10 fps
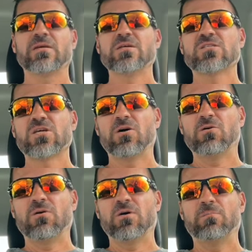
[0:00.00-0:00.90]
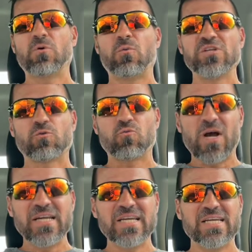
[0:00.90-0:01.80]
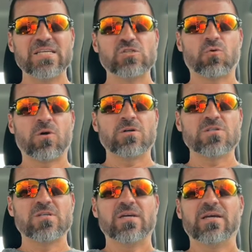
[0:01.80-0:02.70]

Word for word: So, but when you're running indoors,